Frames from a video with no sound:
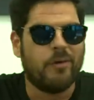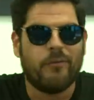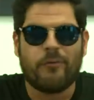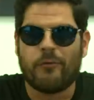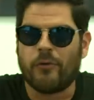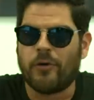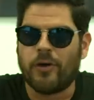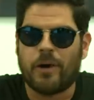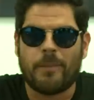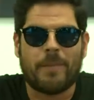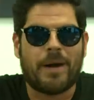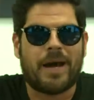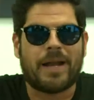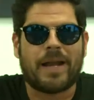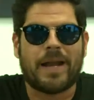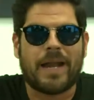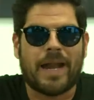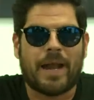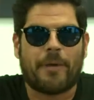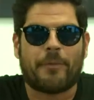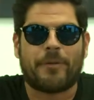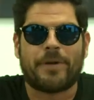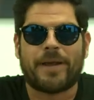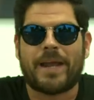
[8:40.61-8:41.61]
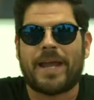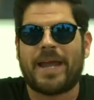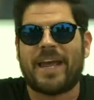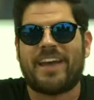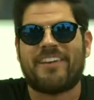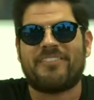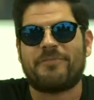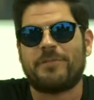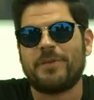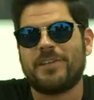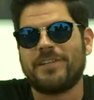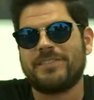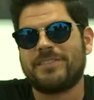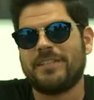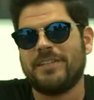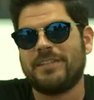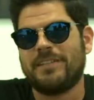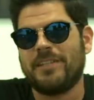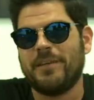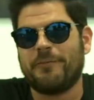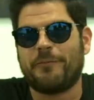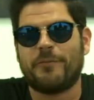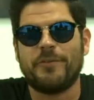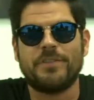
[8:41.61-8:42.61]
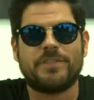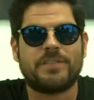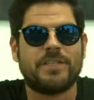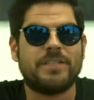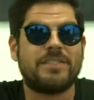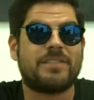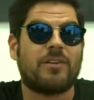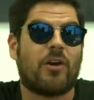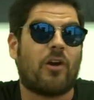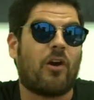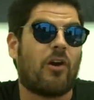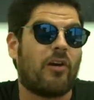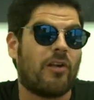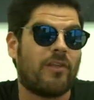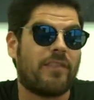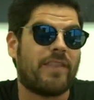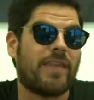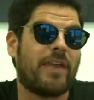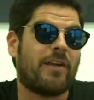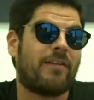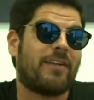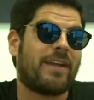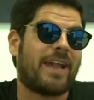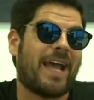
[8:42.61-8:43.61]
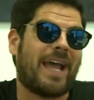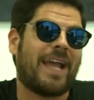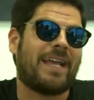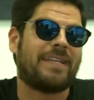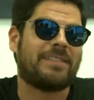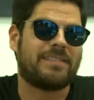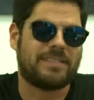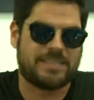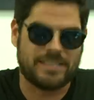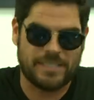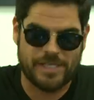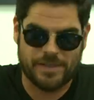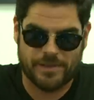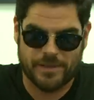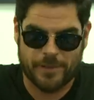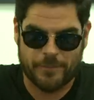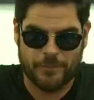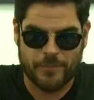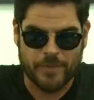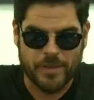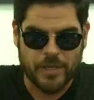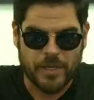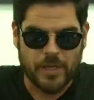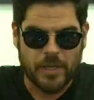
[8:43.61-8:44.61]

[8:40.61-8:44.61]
for about an hour and a half because the differences are there and I see them.